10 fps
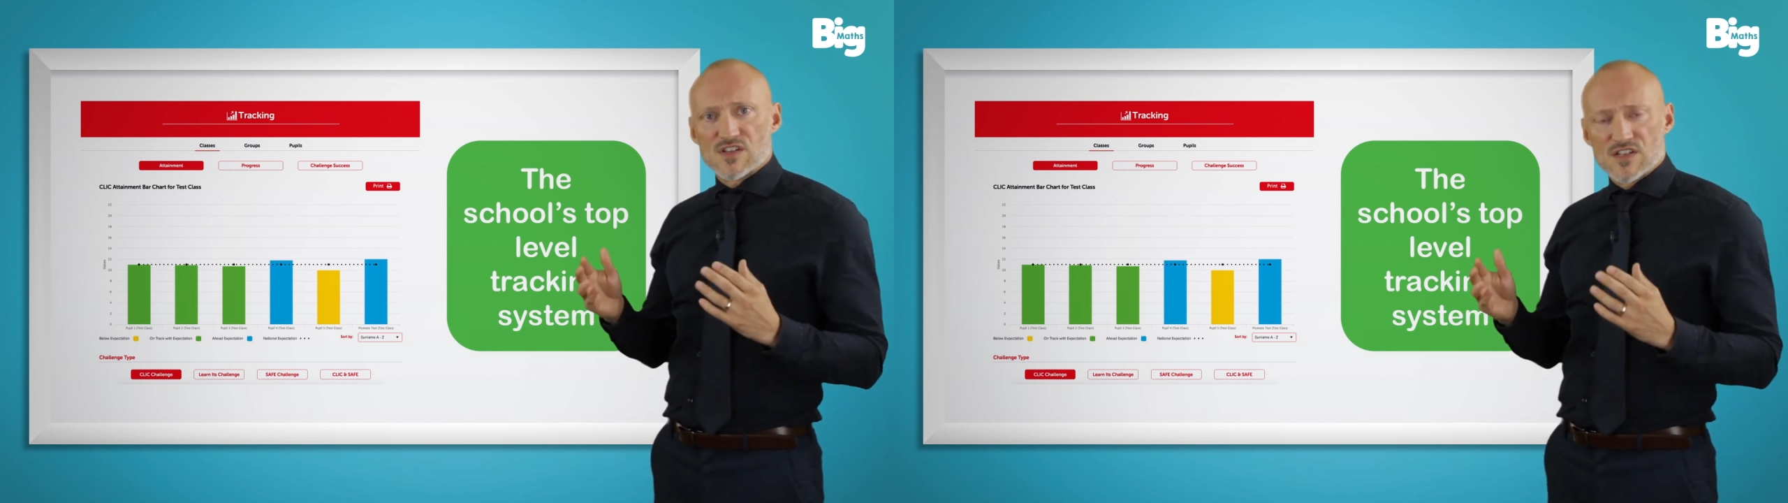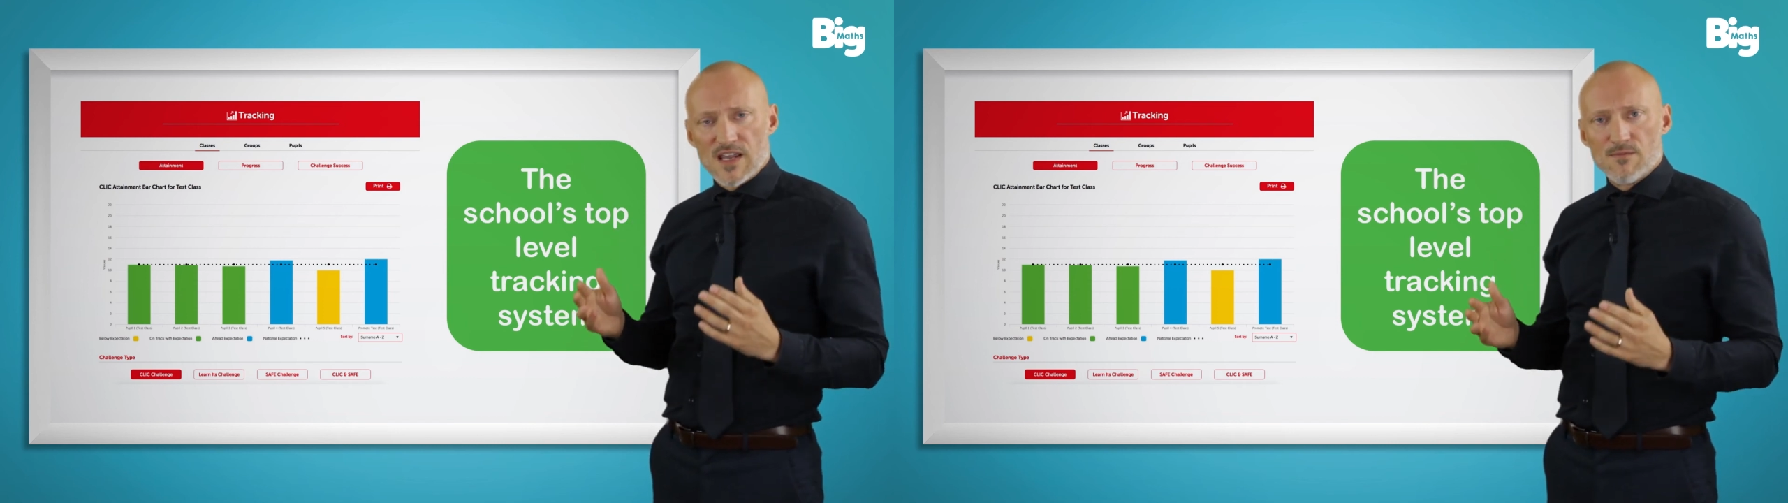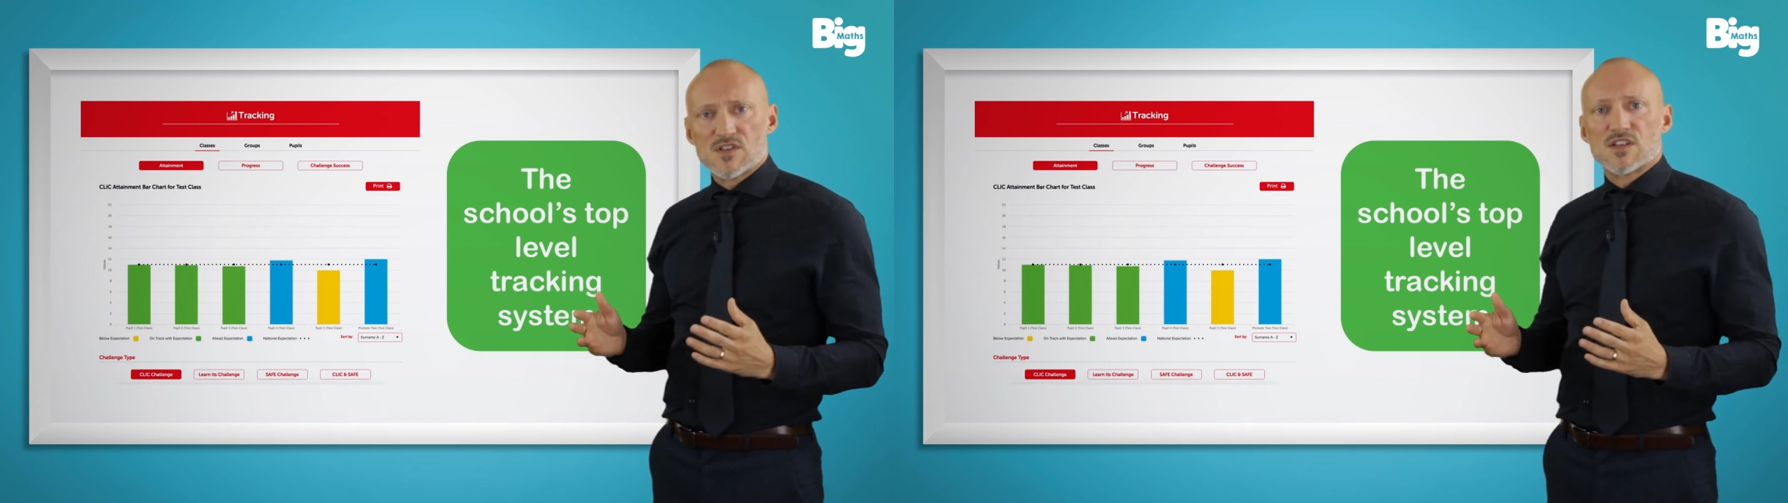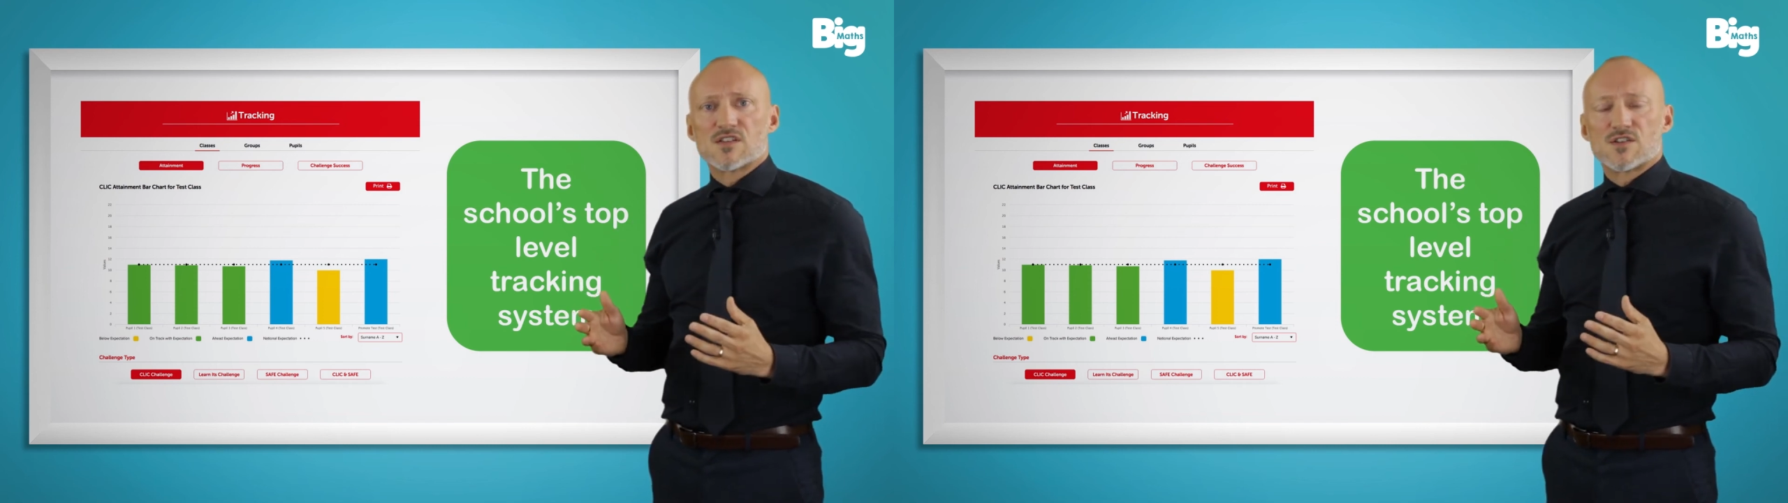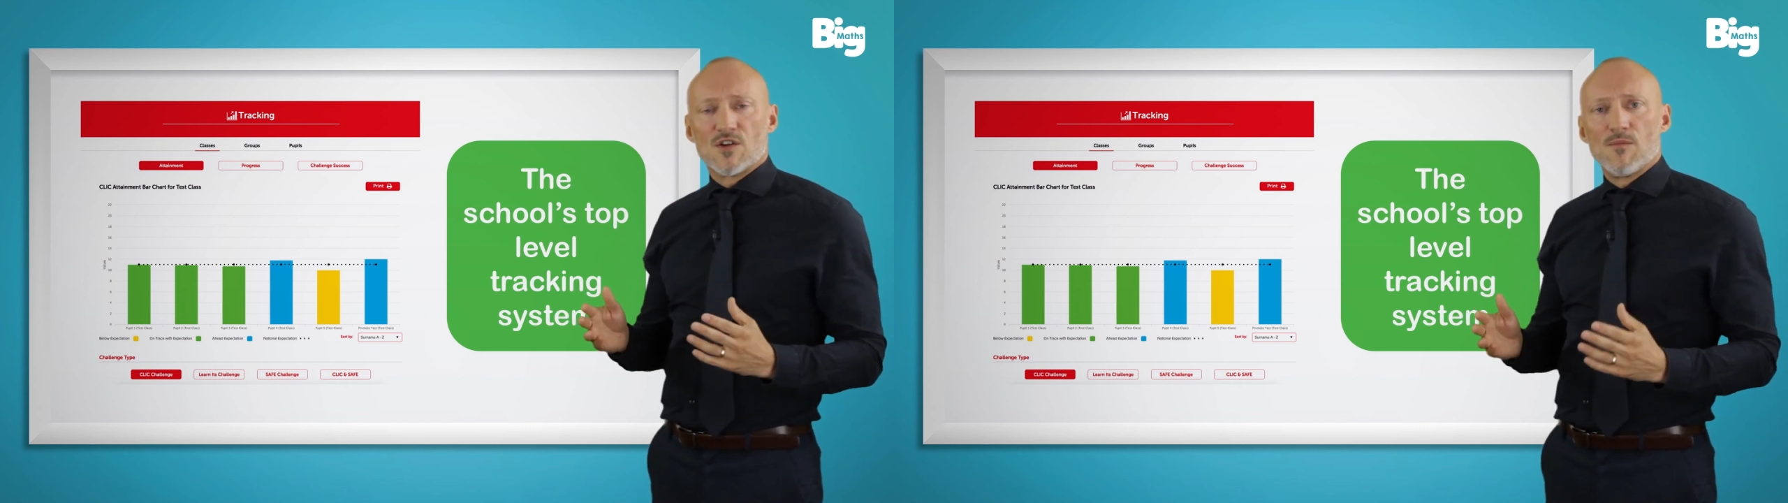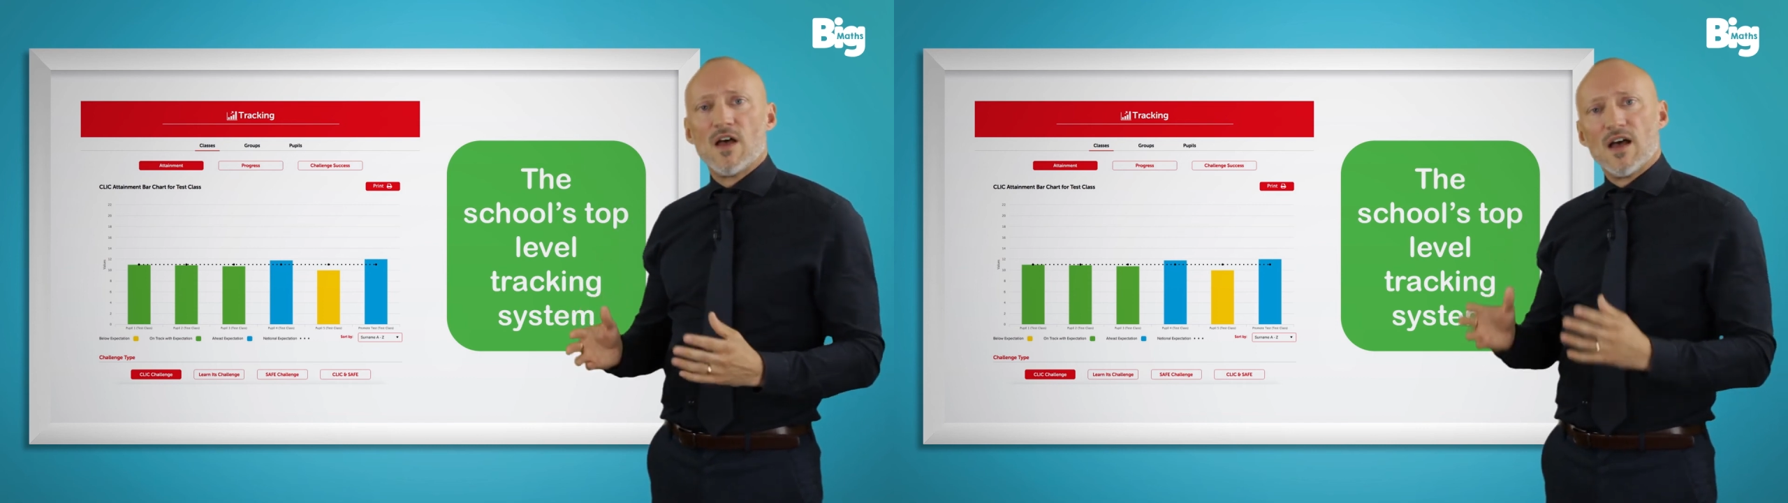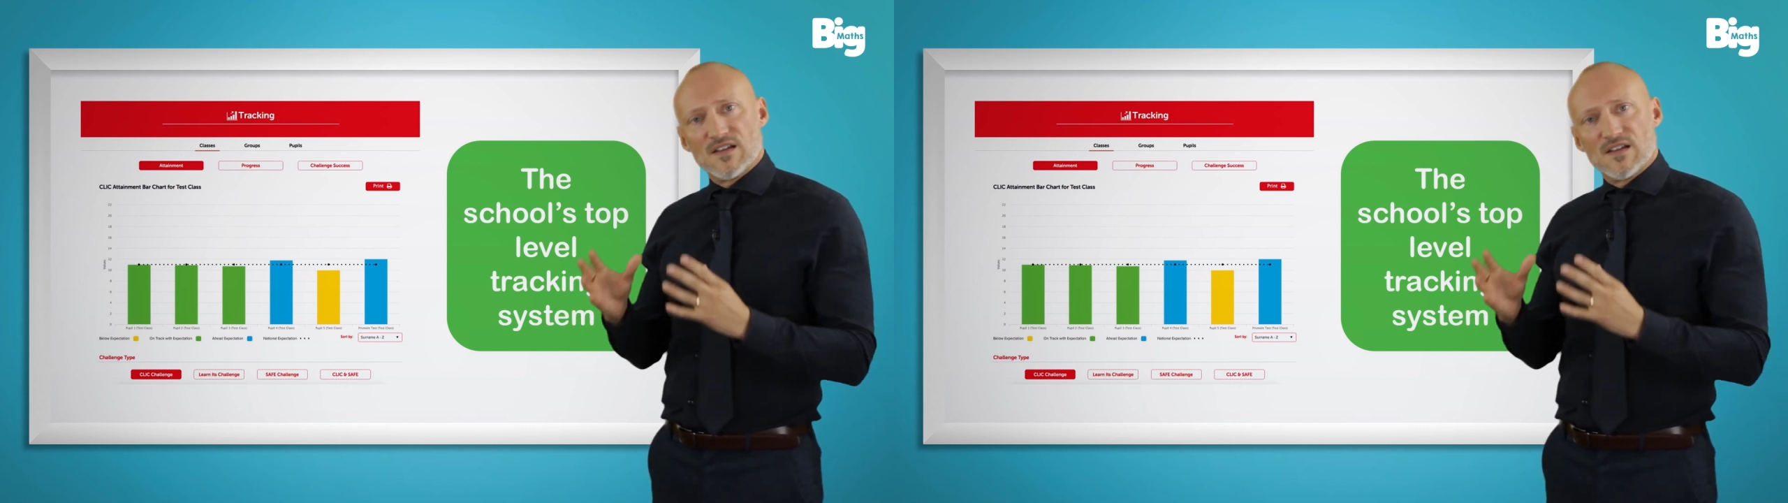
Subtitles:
same system